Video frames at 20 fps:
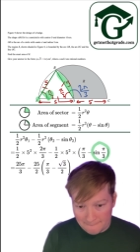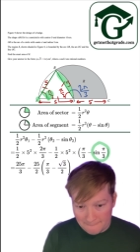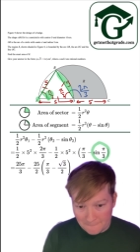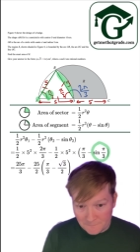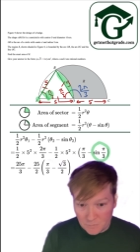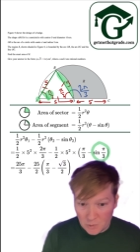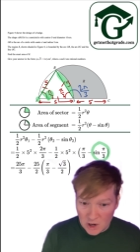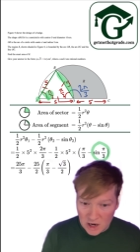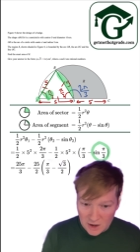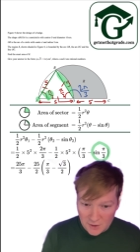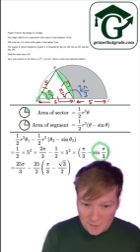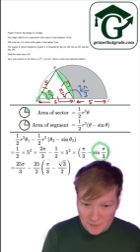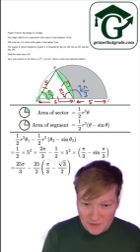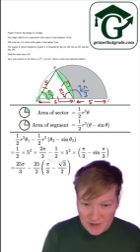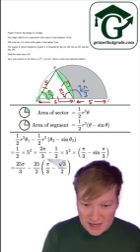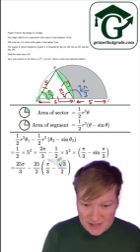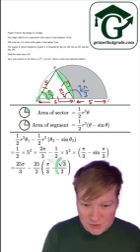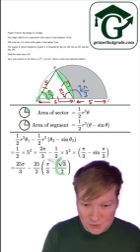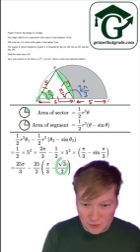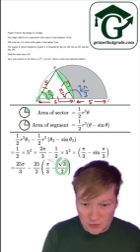Well,
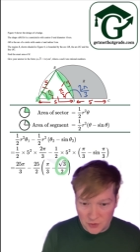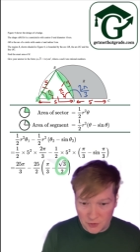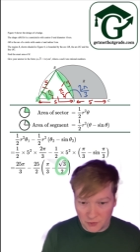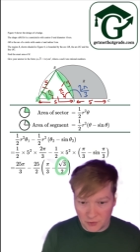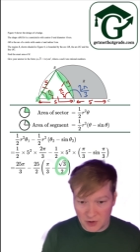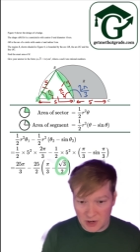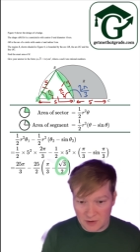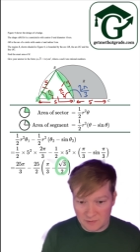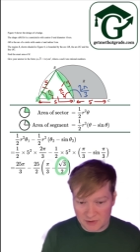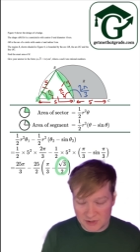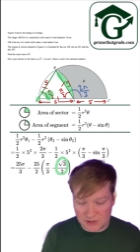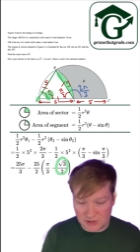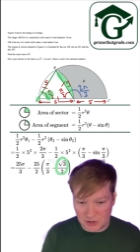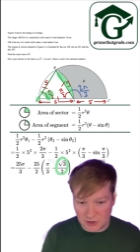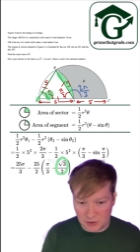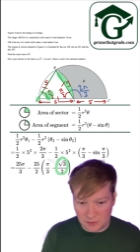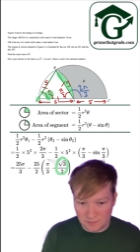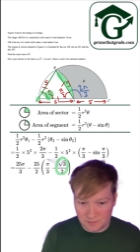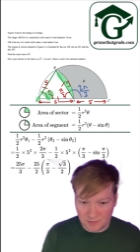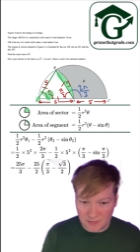that's root 3 over 2,
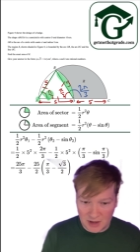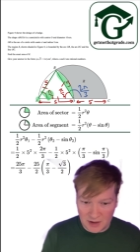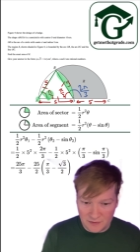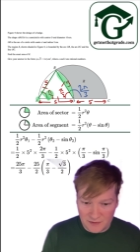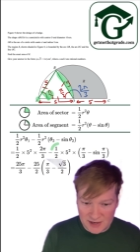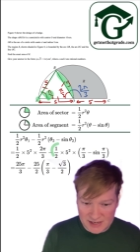and this